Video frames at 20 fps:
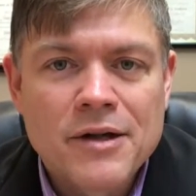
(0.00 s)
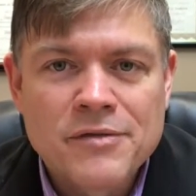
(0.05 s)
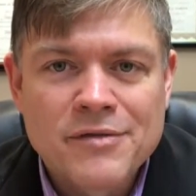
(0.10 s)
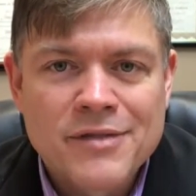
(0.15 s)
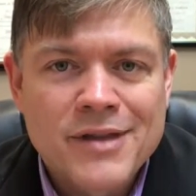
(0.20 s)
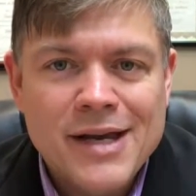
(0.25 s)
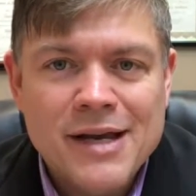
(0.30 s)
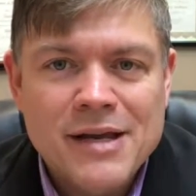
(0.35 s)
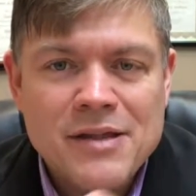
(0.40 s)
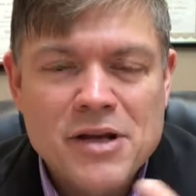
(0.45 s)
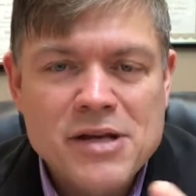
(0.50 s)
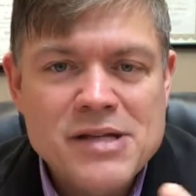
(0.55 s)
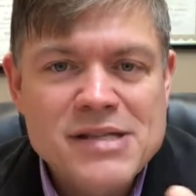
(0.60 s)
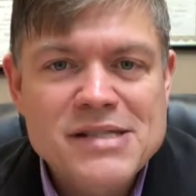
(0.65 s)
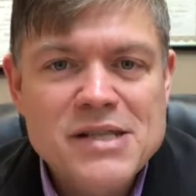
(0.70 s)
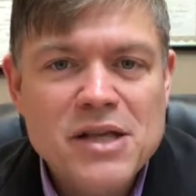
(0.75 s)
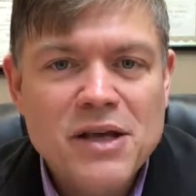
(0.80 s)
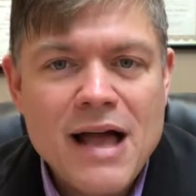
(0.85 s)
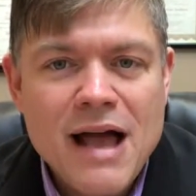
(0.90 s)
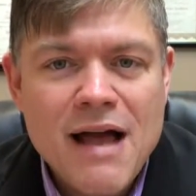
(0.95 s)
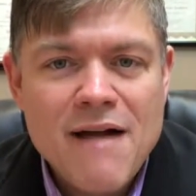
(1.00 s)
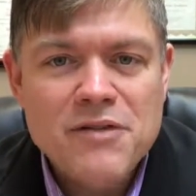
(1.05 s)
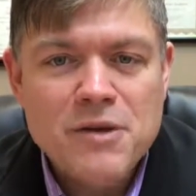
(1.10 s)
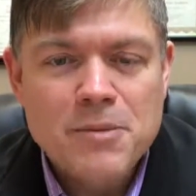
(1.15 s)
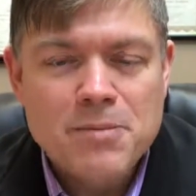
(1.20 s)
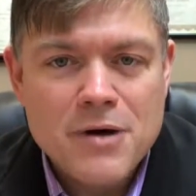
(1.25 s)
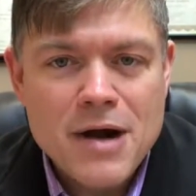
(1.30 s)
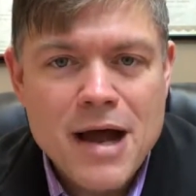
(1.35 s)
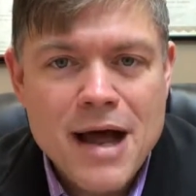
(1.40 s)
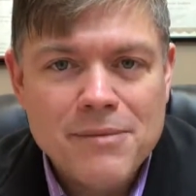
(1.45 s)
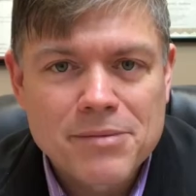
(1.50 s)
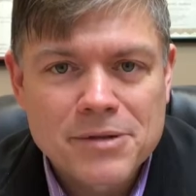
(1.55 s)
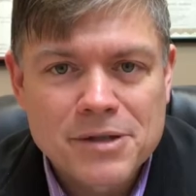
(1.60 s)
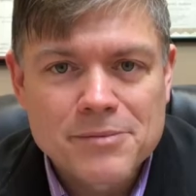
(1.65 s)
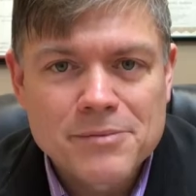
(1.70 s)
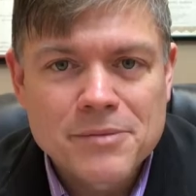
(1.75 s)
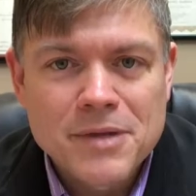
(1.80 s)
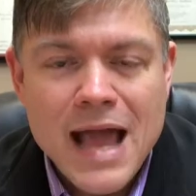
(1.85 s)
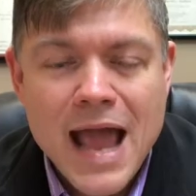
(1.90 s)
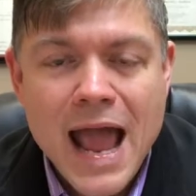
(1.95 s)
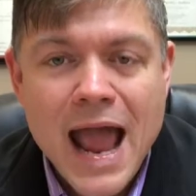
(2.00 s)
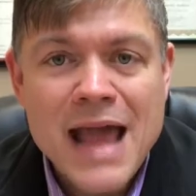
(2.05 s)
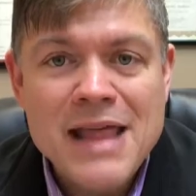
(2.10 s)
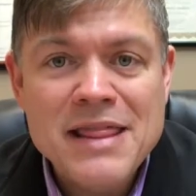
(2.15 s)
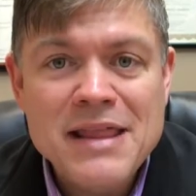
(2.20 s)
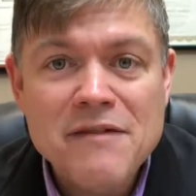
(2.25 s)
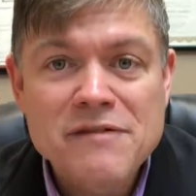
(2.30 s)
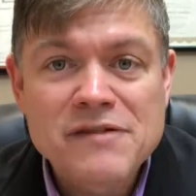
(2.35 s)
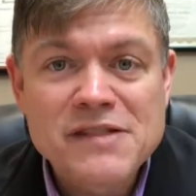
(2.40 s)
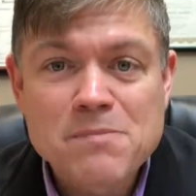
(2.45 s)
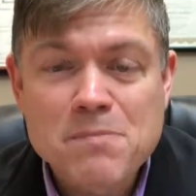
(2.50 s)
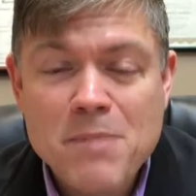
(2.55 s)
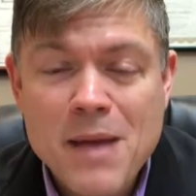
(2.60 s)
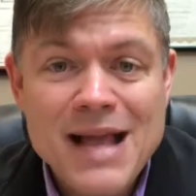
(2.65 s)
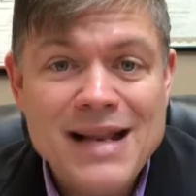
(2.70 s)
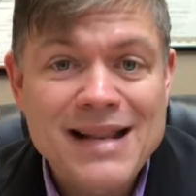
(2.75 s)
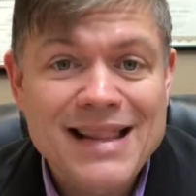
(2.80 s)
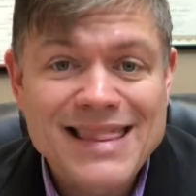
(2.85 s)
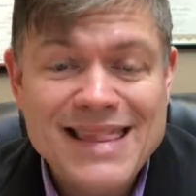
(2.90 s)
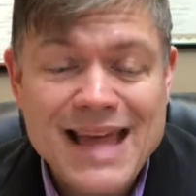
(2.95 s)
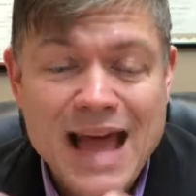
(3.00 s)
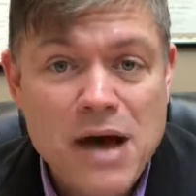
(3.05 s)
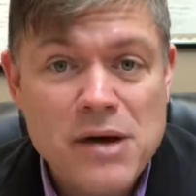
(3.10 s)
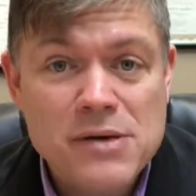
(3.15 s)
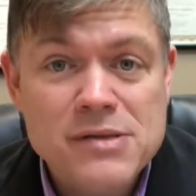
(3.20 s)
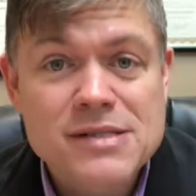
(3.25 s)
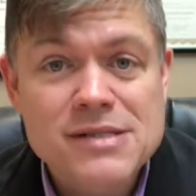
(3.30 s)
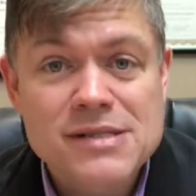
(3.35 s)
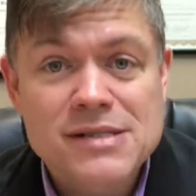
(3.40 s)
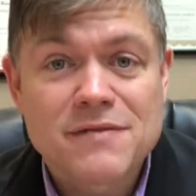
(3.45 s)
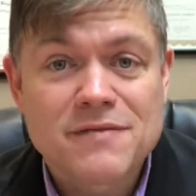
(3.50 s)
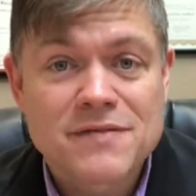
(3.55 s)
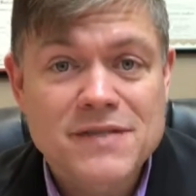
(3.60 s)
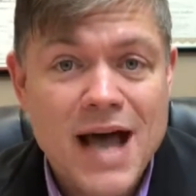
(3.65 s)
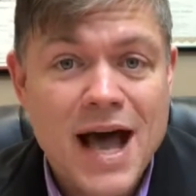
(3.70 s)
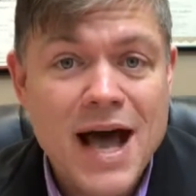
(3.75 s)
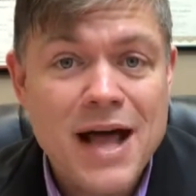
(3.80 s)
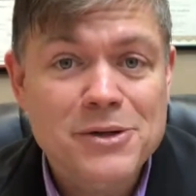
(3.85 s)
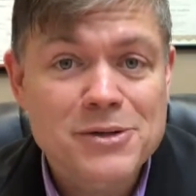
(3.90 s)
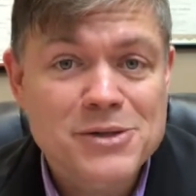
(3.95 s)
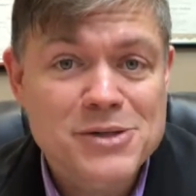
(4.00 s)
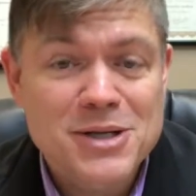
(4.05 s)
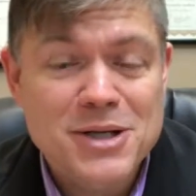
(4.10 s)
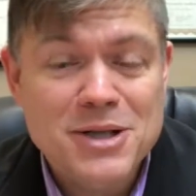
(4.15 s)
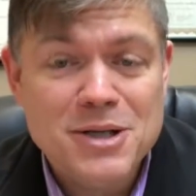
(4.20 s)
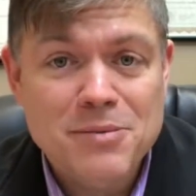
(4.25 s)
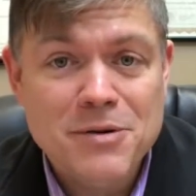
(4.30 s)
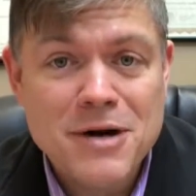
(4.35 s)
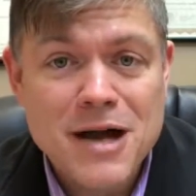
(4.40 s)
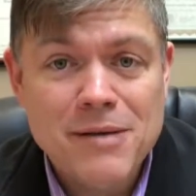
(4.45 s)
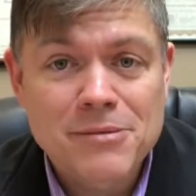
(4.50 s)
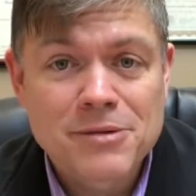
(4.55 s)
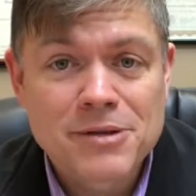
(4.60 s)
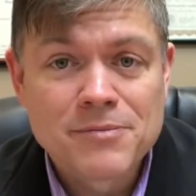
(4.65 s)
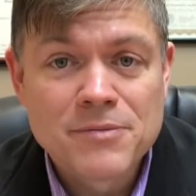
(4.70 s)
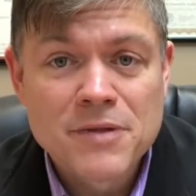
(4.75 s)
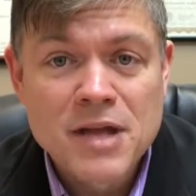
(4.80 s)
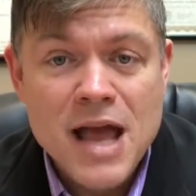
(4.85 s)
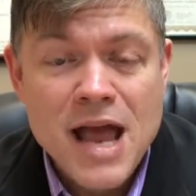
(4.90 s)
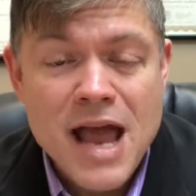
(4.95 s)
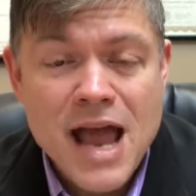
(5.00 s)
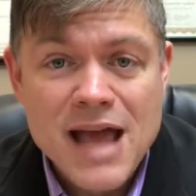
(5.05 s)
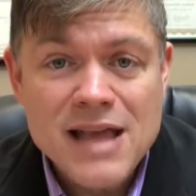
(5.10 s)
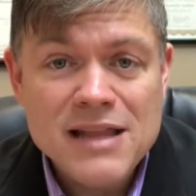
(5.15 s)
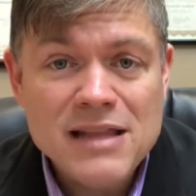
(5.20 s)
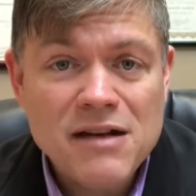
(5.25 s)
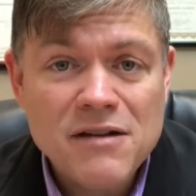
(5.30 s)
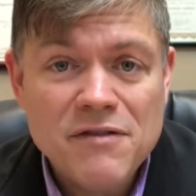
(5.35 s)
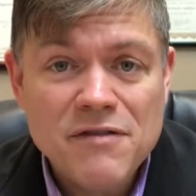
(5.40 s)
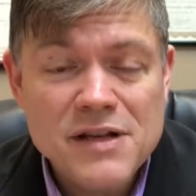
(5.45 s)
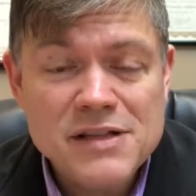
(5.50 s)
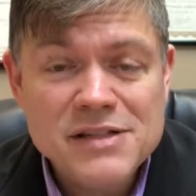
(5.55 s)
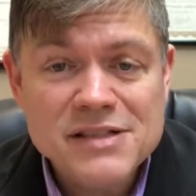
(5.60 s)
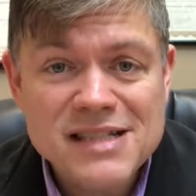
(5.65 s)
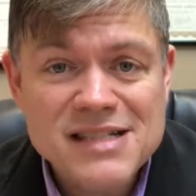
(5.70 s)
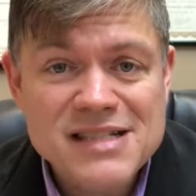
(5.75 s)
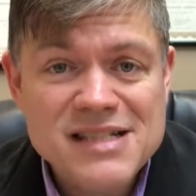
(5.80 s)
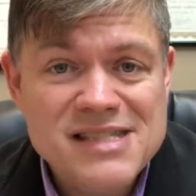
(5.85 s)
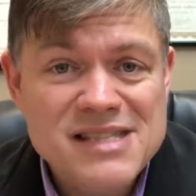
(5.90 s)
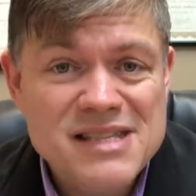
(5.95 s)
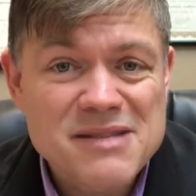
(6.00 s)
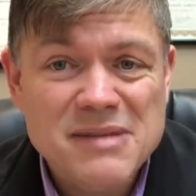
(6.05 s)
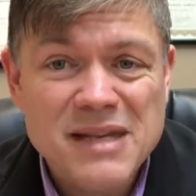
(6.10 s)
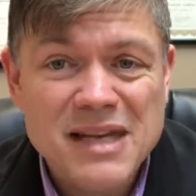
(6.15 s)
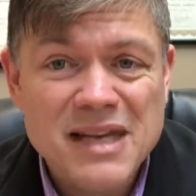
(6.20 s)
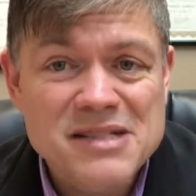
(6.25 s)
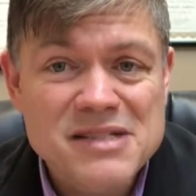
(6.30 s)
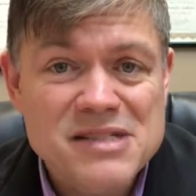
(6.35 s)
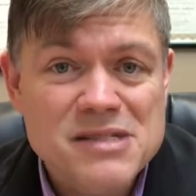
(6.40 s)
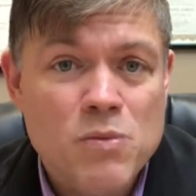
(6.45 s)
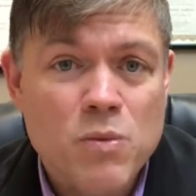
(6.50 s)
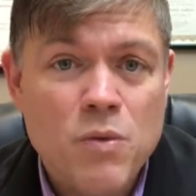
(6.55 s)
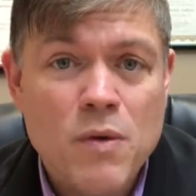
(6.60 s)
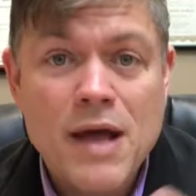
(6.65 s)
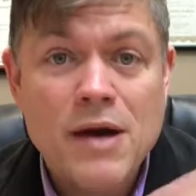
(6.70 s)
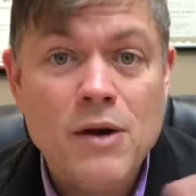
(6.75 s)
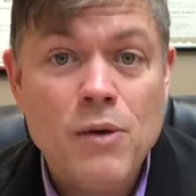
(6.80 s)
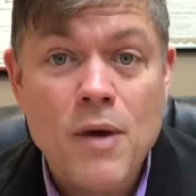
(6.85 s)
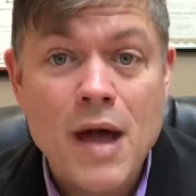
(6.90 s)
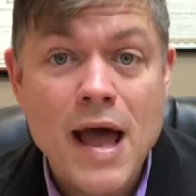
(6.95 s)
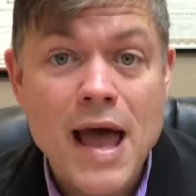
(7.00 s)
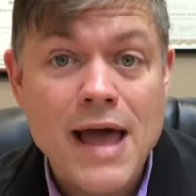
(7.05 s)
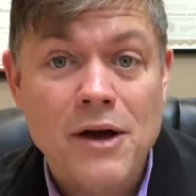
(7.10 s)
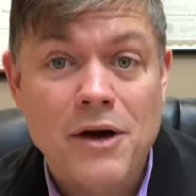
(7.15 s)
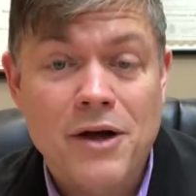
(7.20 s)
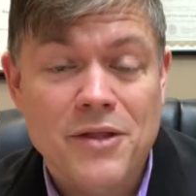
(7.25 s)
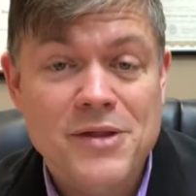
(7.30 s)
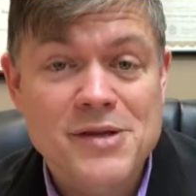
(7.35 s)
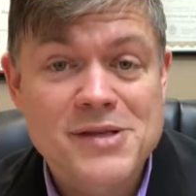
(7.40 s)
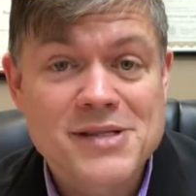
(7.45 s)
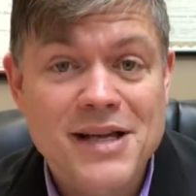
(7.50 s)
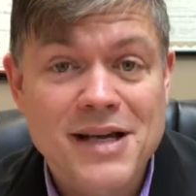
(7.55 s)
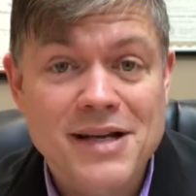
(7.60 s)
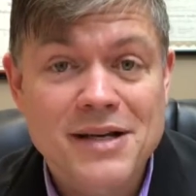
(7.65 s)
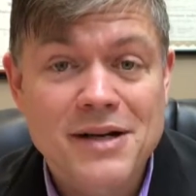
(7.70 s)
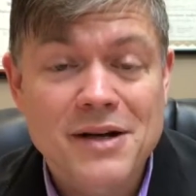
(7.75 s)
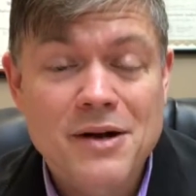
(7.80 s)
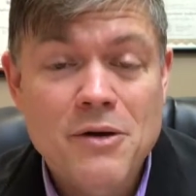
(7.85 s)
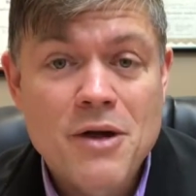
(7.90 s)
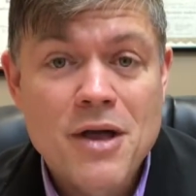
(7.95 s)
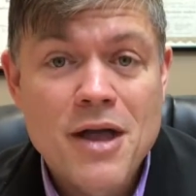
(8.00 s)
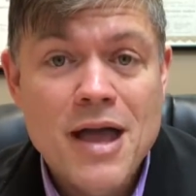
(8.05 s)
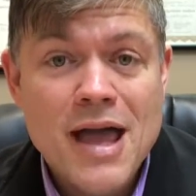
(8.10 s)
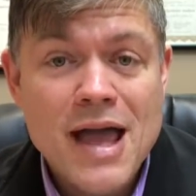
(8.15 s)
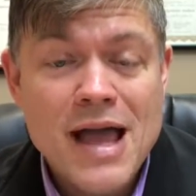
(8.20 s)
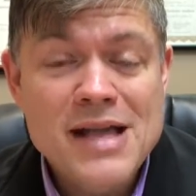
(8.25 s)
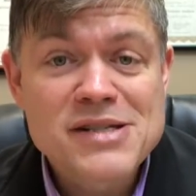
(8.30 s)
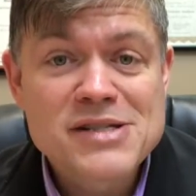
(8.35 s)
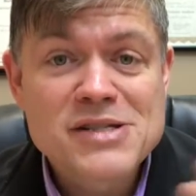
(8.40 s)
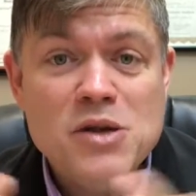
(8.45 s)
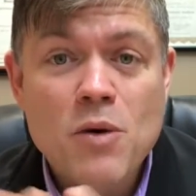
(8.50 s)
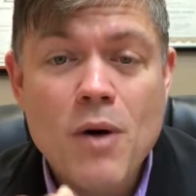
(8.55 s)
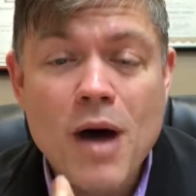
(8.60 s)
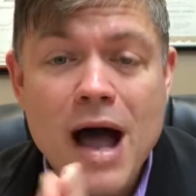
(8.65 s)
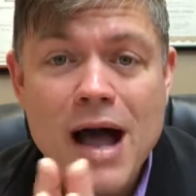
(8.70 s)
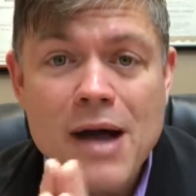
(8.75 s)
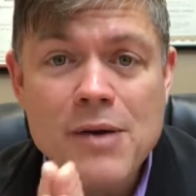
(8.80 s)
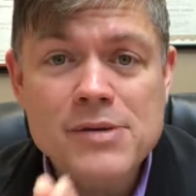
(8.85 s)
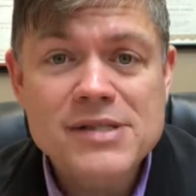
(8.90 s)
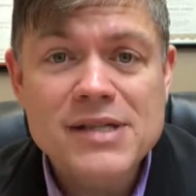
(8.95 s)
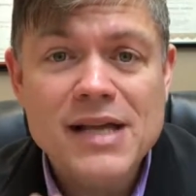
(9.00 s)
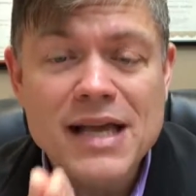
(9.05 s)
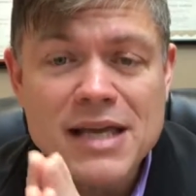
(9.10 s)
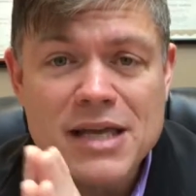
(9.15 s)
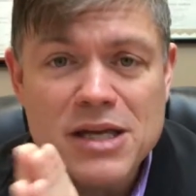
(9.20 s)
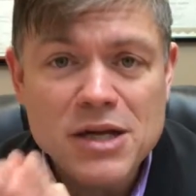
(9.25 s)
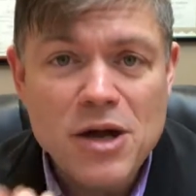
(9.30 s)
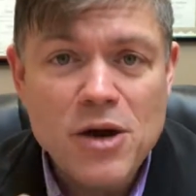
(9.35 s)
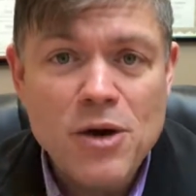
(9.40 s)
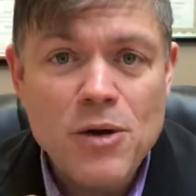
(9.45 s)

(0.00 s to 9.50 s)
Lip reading: they still have the problem and they've spent thousands of dollars on the problem. And then eventually it just seemed like it just went away all of a sudden. And so I was like,